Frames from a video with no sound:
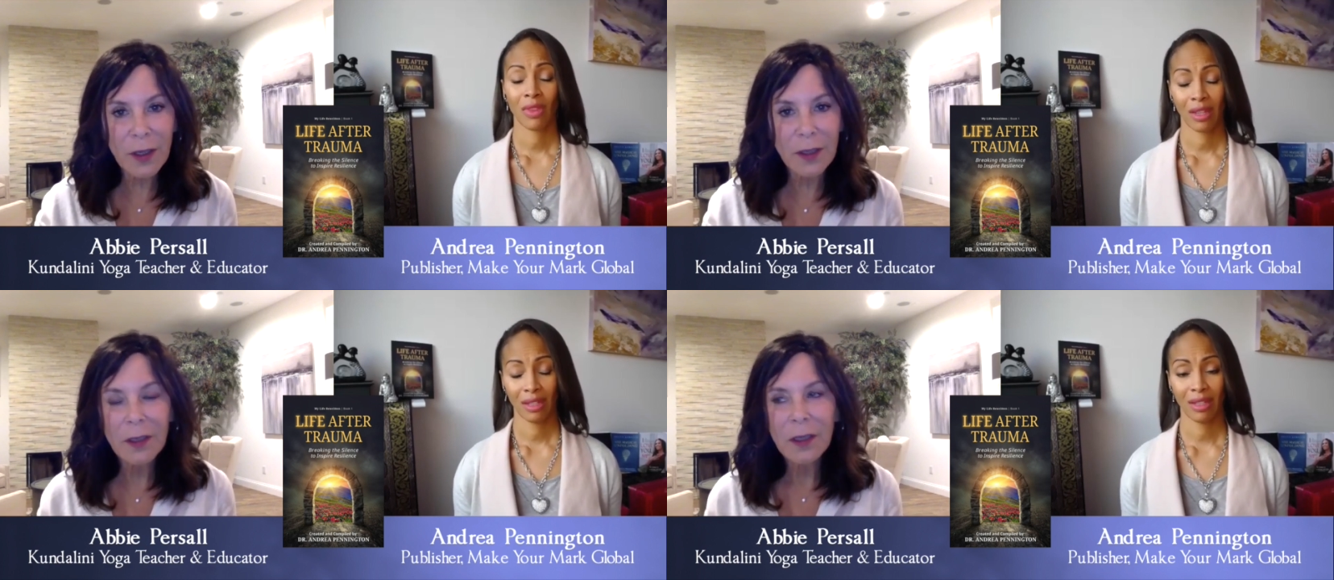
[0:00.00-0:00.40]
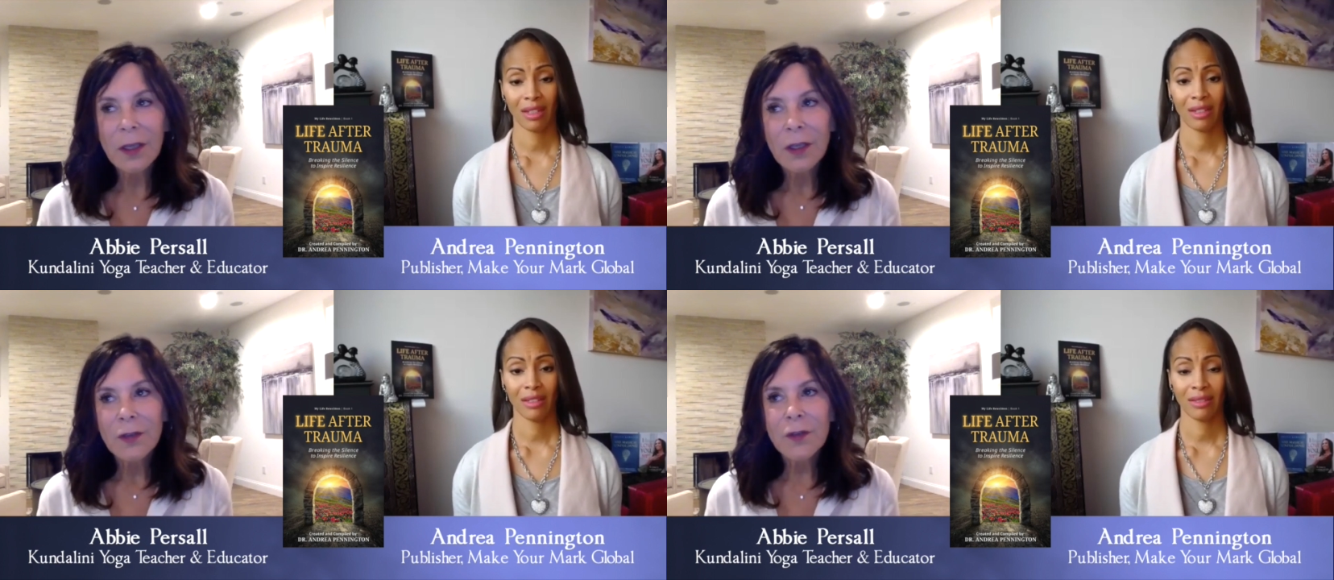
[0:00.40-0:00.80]
Speaker 1: Yeah.
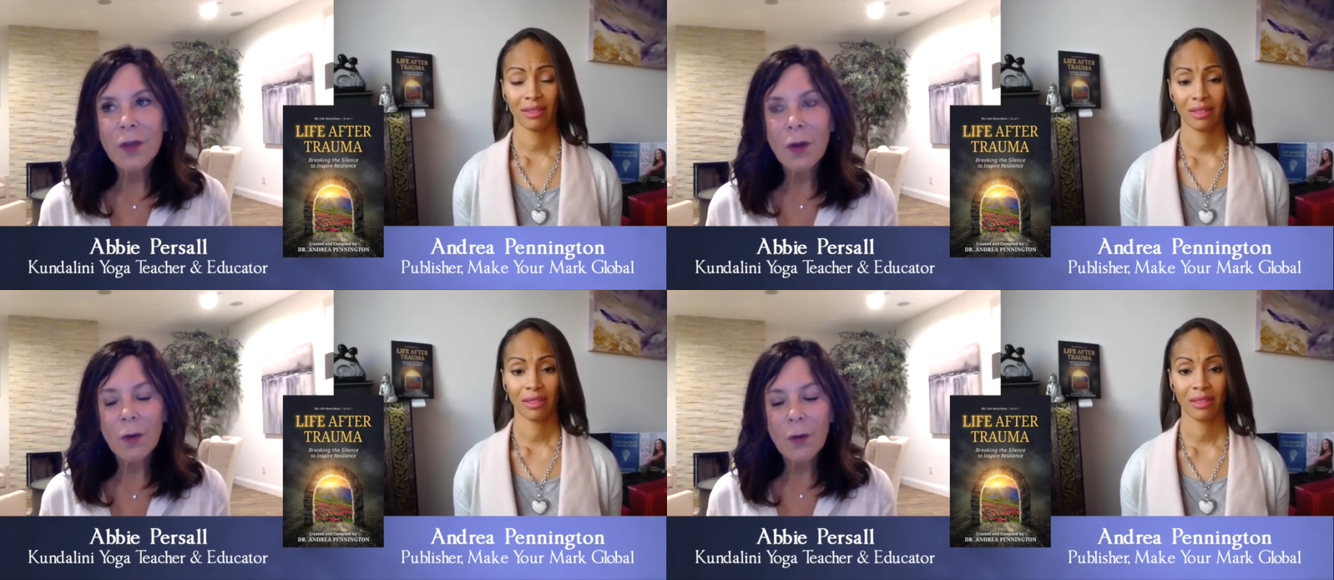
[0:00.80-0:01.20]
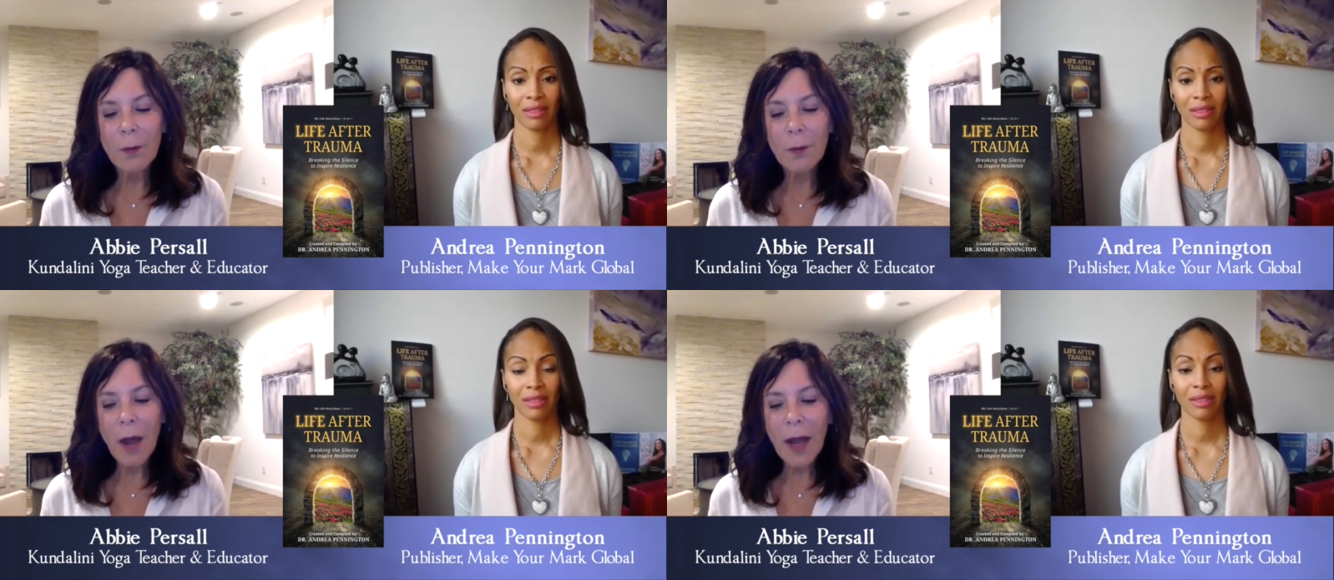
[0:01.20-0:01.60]
So
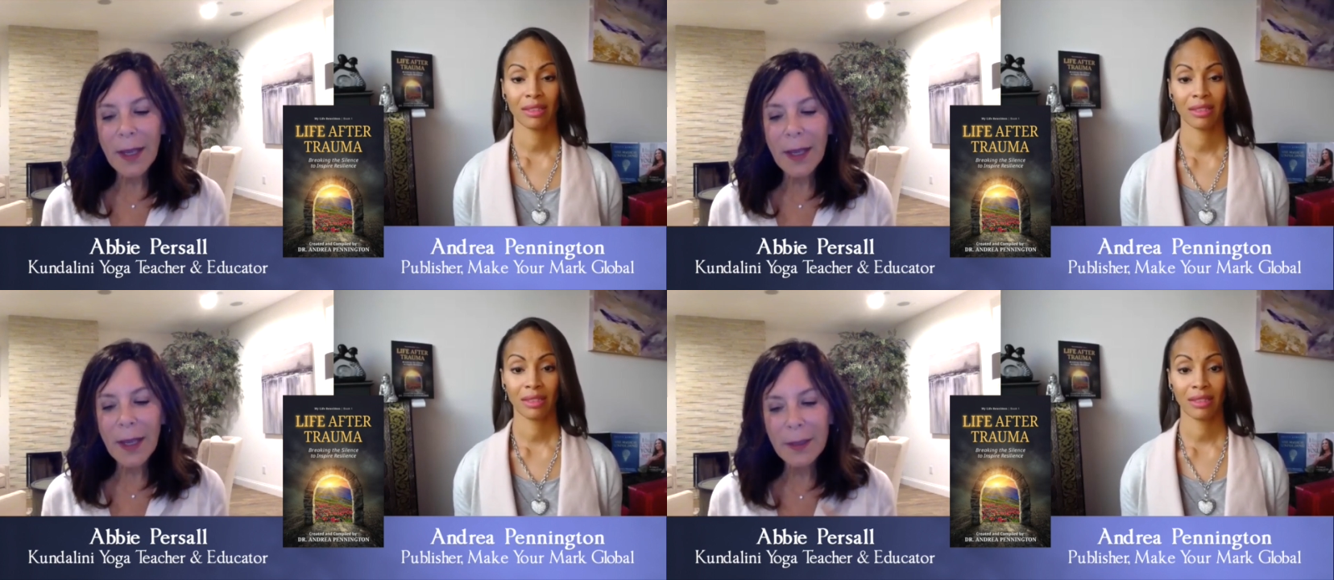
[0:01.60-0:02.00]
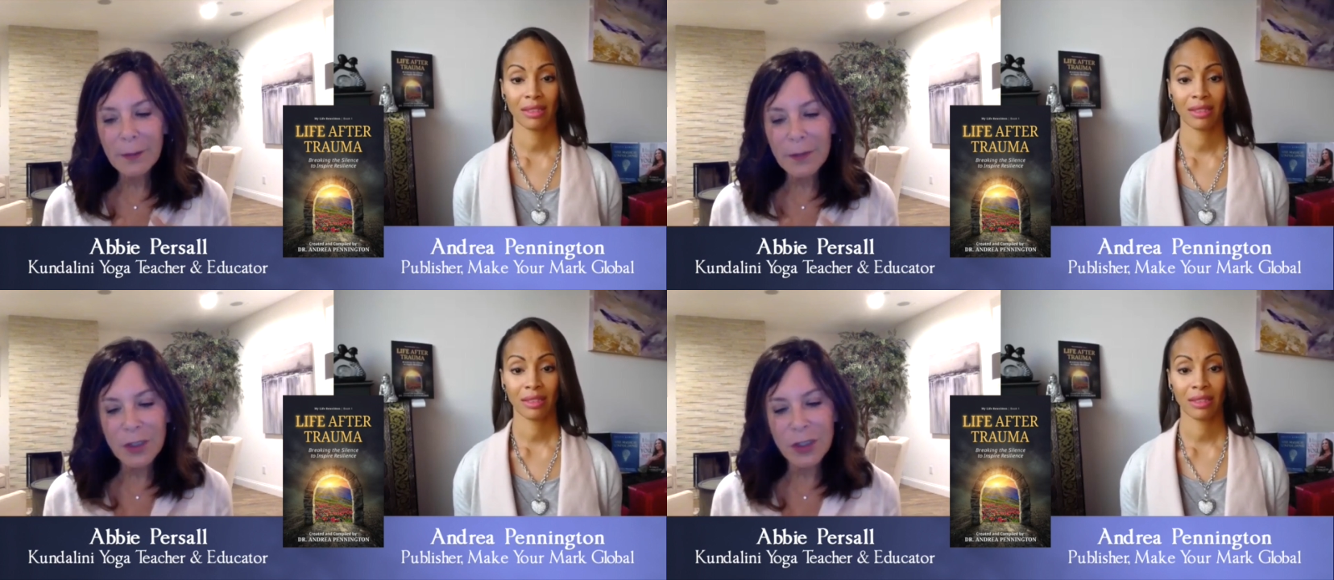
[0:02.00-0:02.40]
my
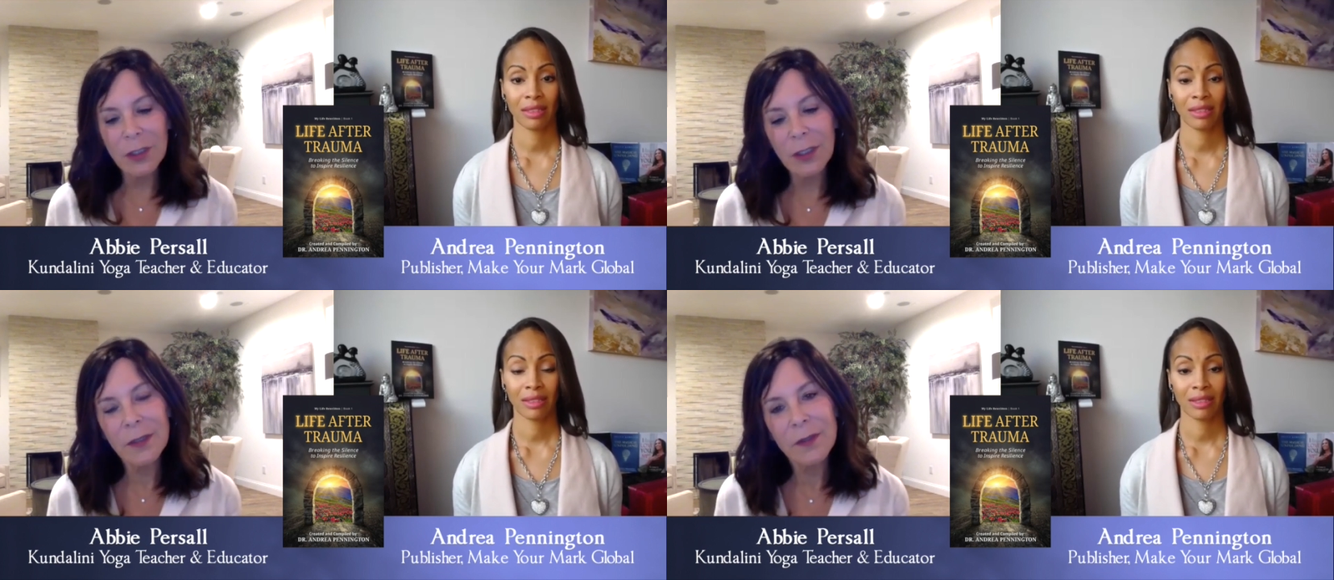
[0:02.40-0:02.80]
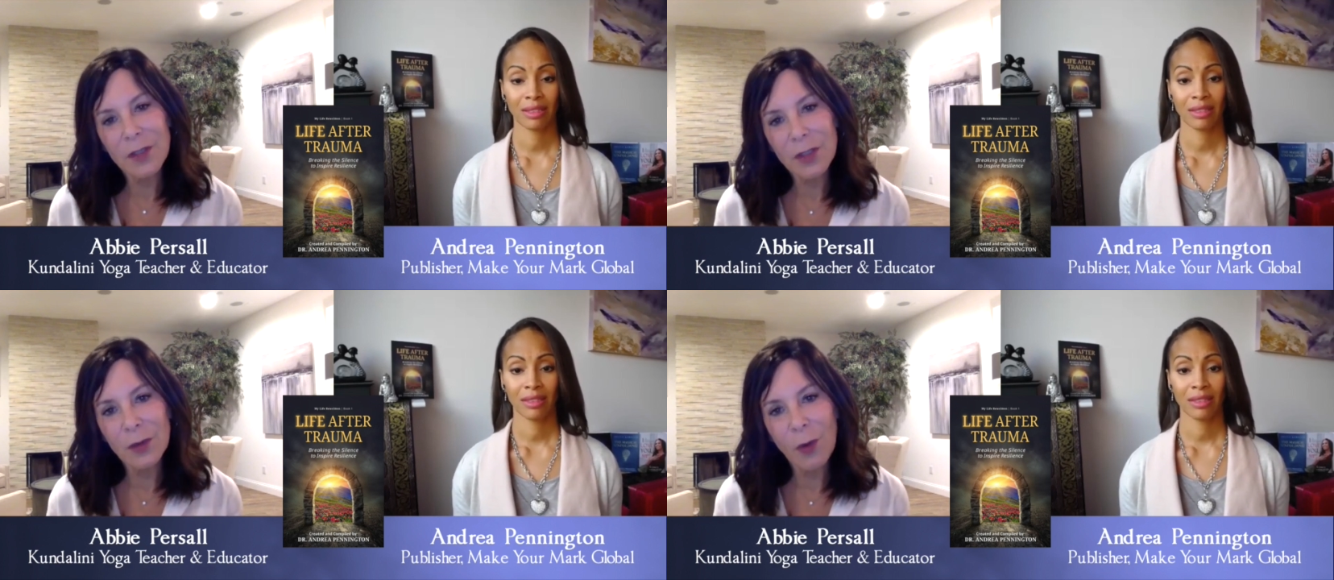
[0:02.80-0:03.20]
mission is
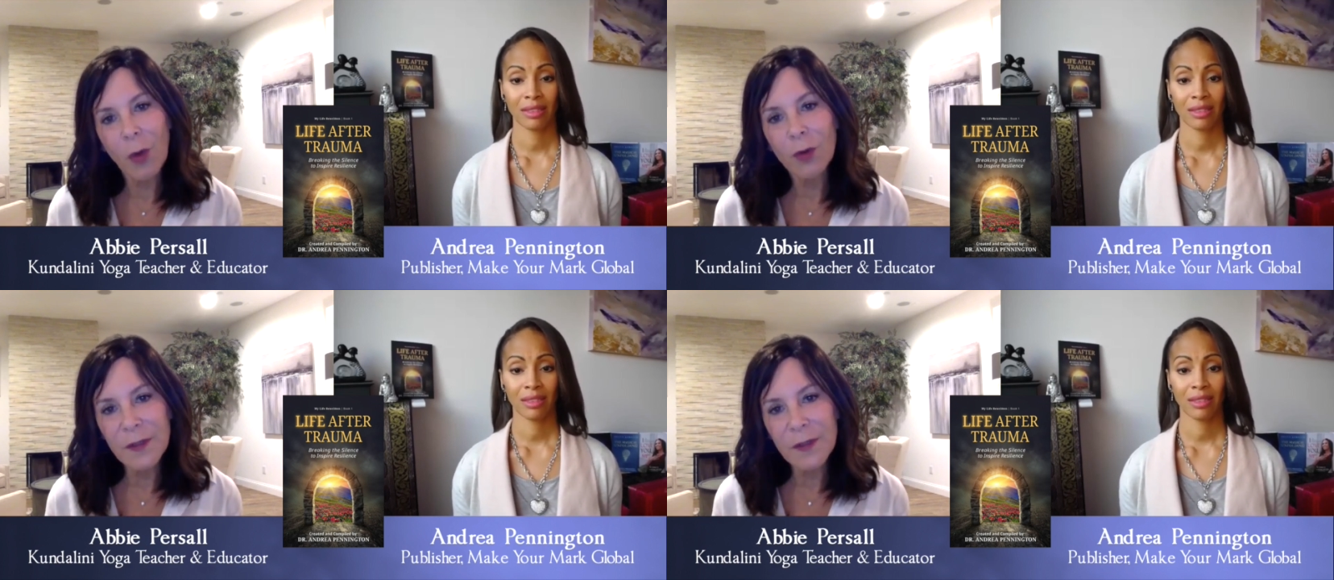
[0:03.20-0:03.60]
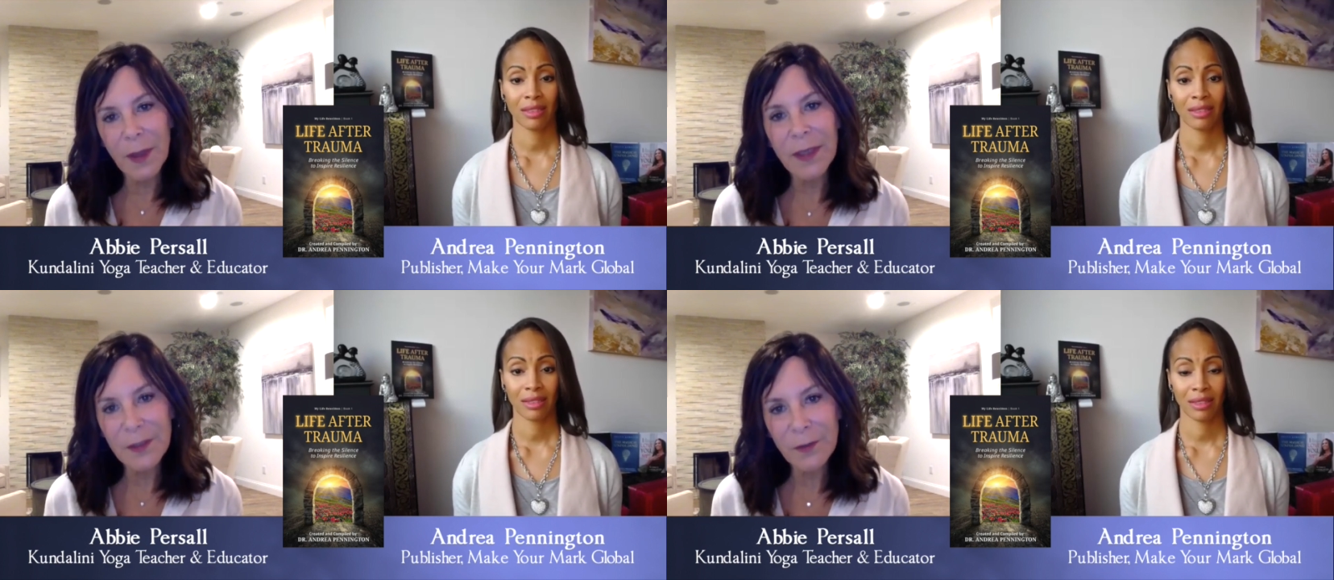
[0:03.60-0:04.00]
to hold space
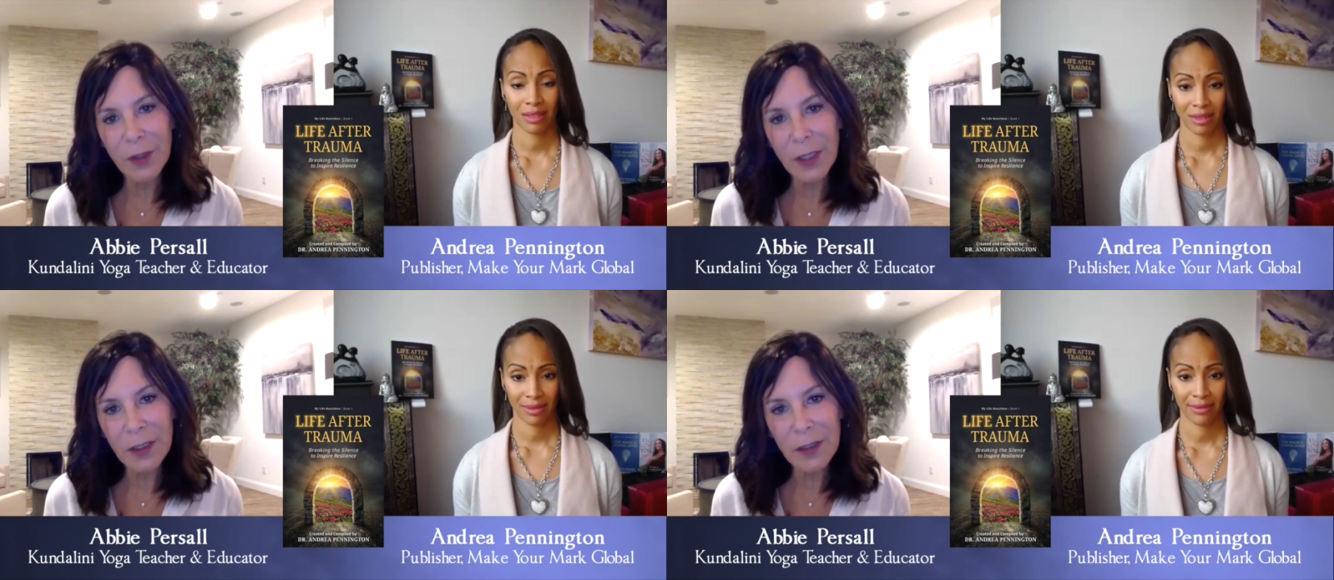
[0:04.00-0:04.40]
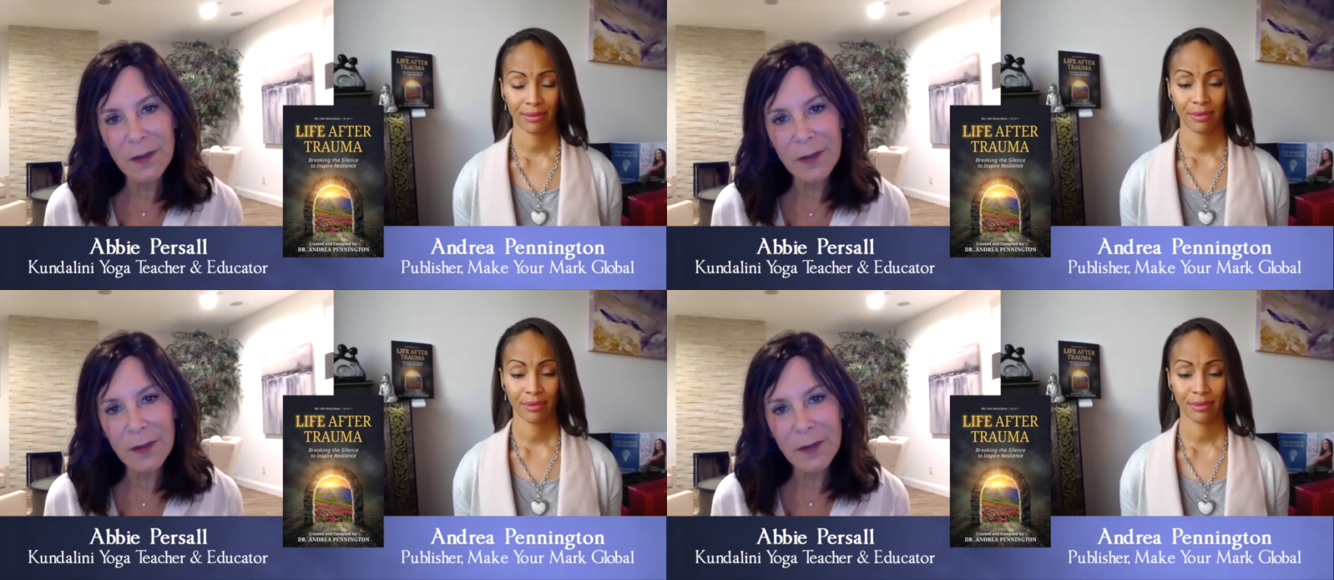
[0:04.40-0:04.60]
for kids